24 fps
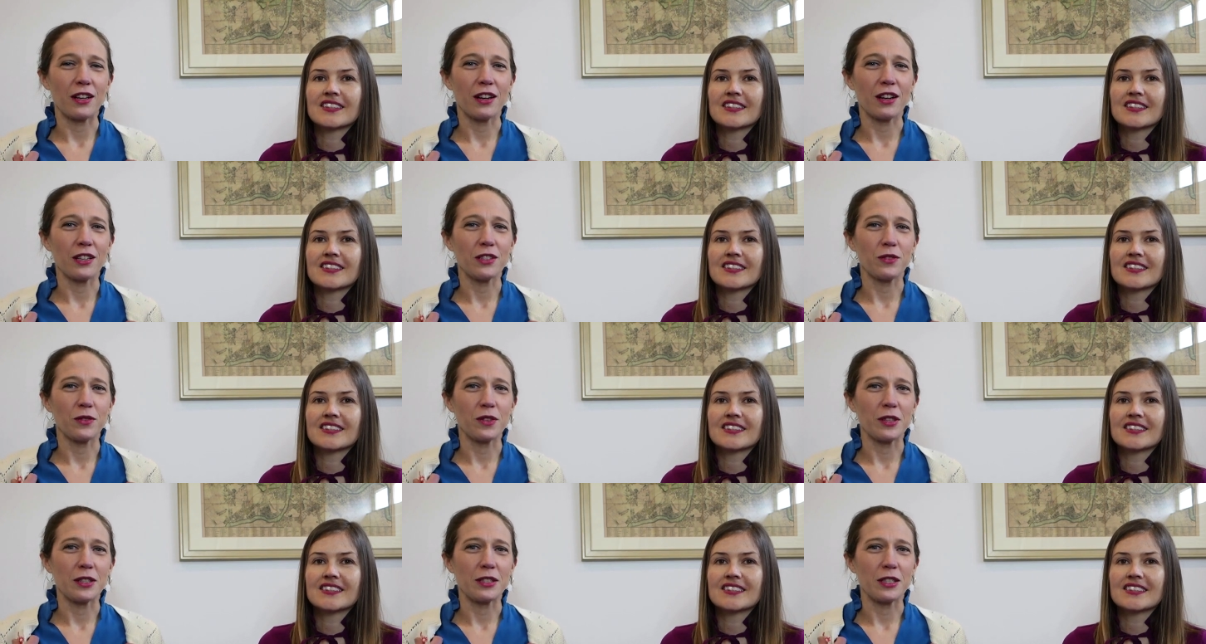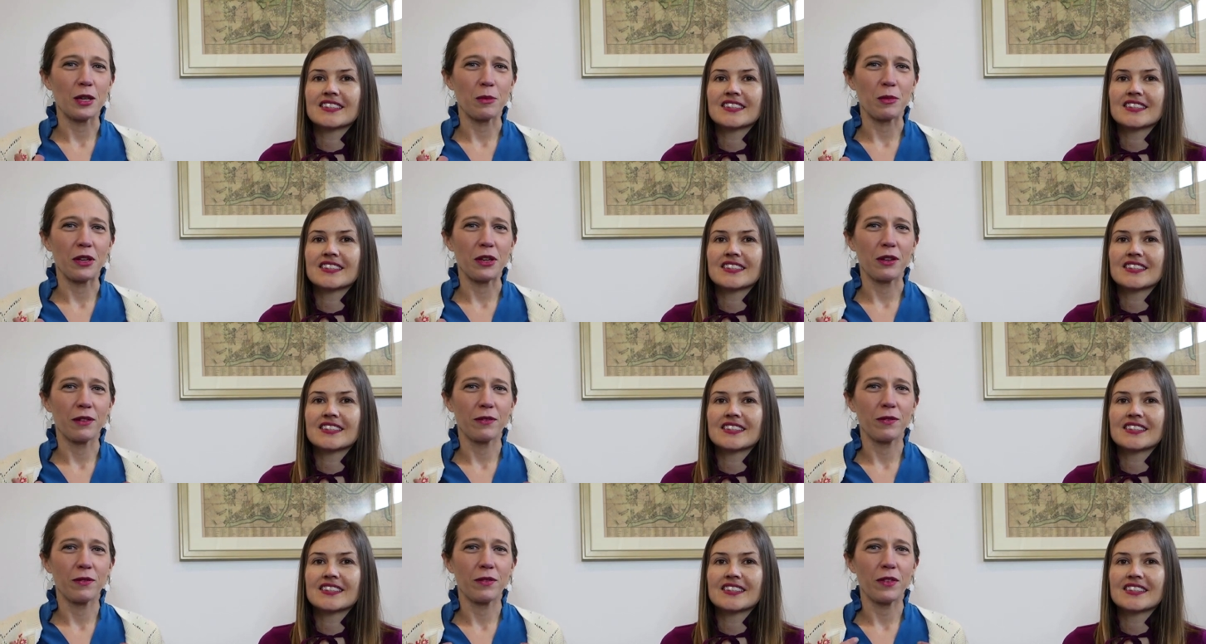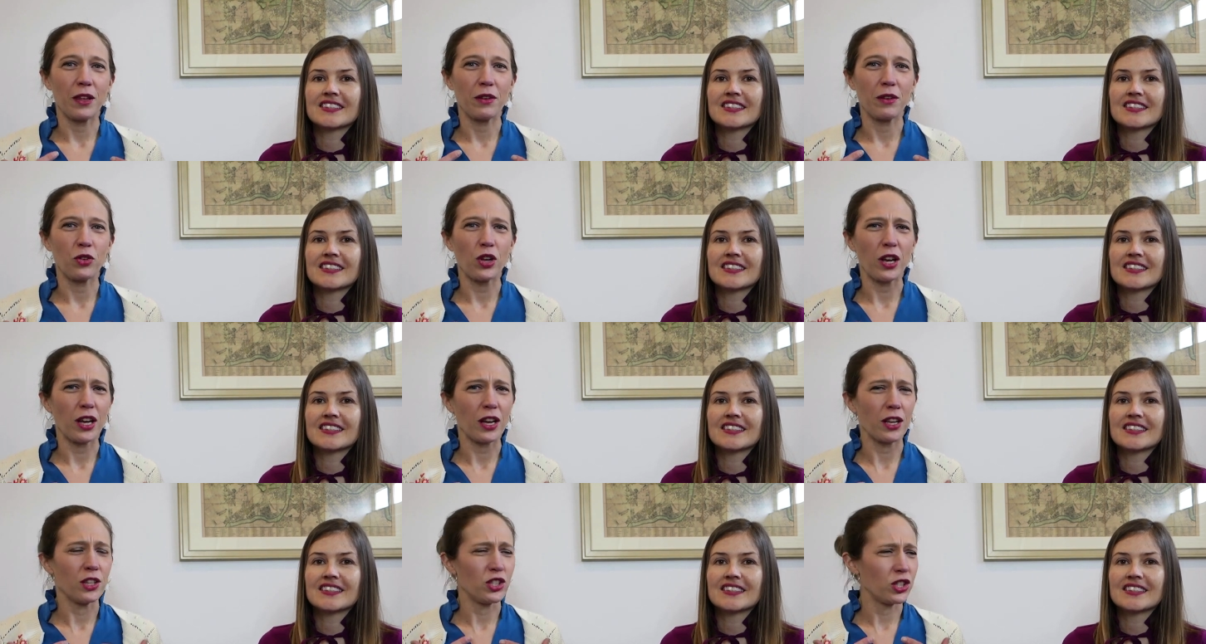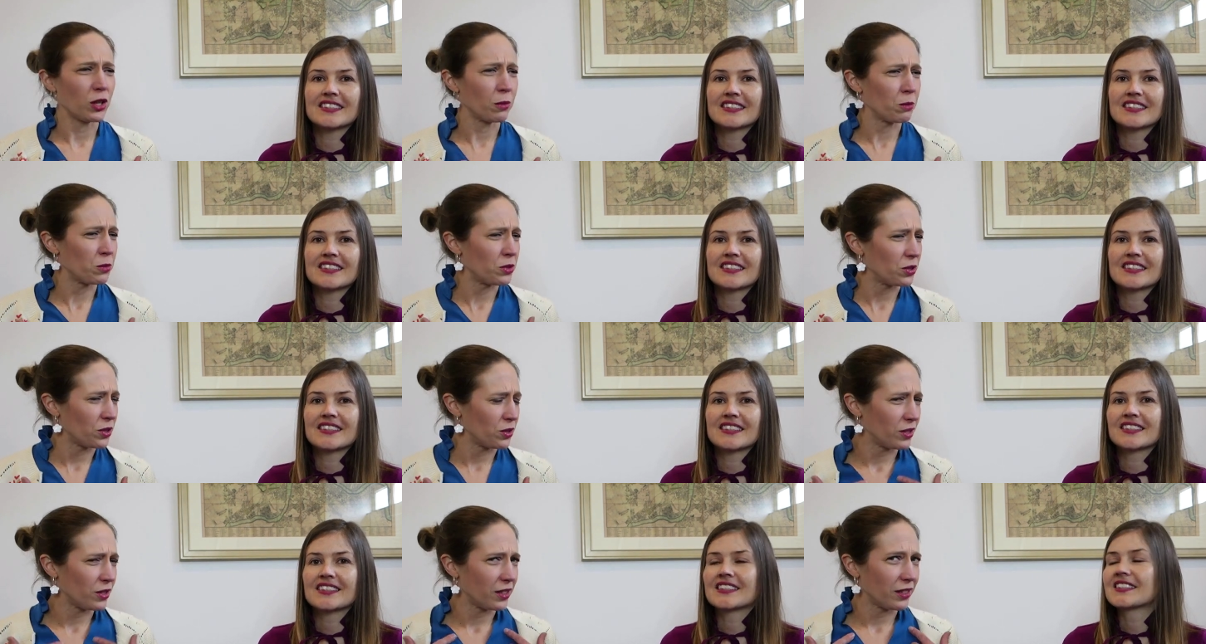Speaker 1: nice for the summer. I've got like a
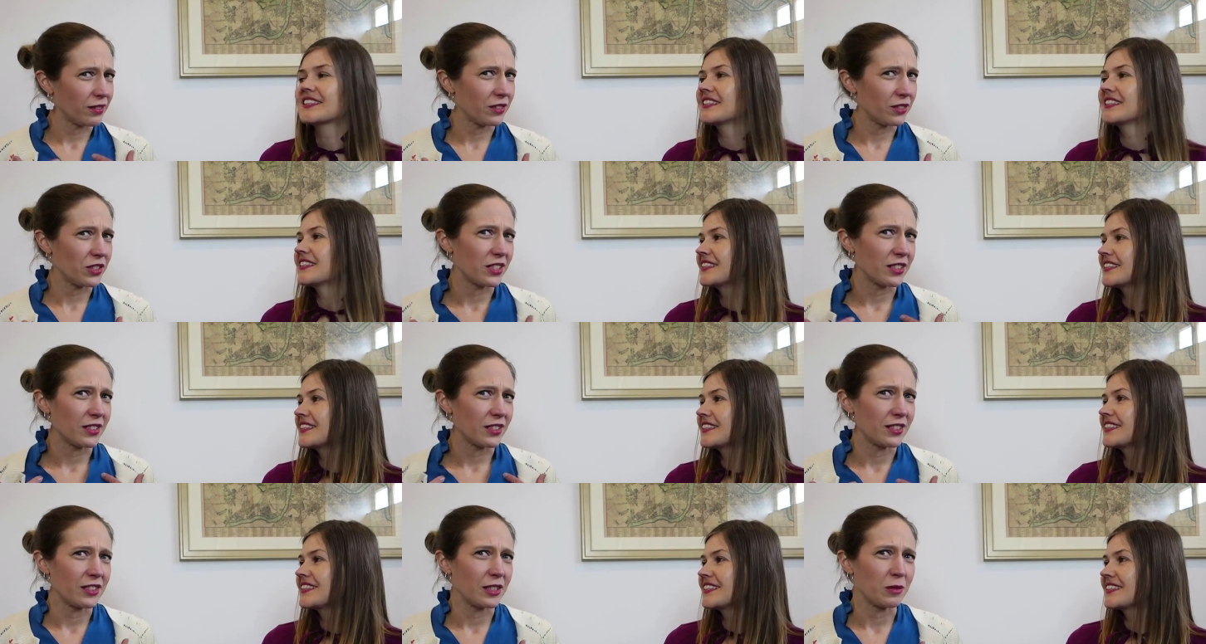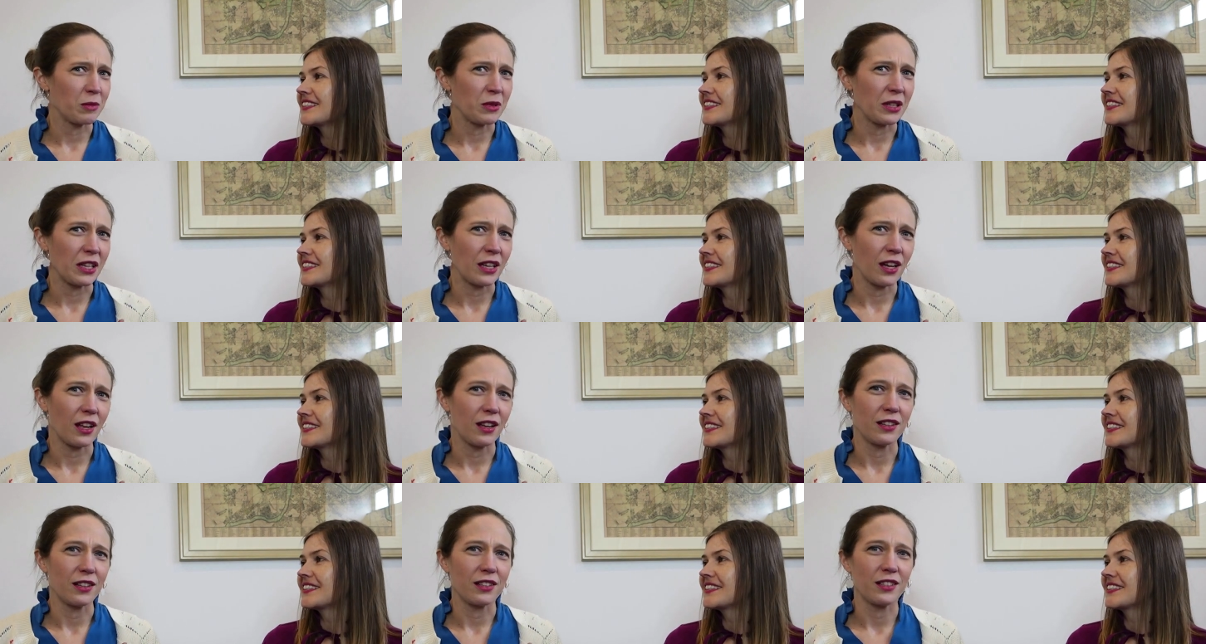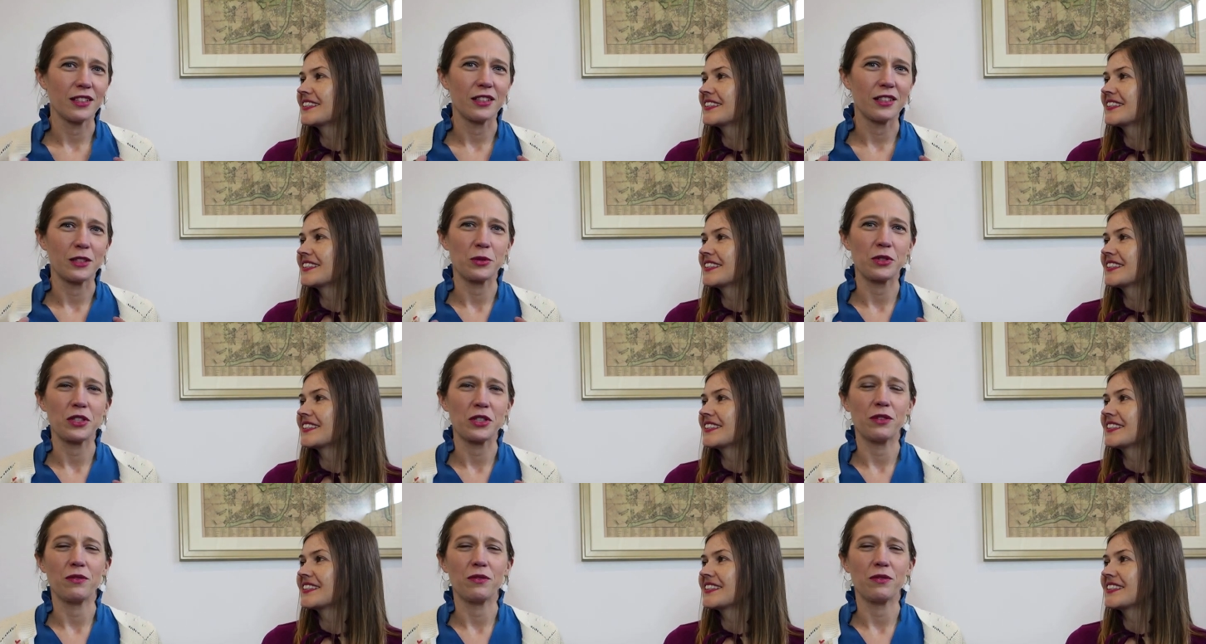jumpsuit, which is a similar colour to this, which I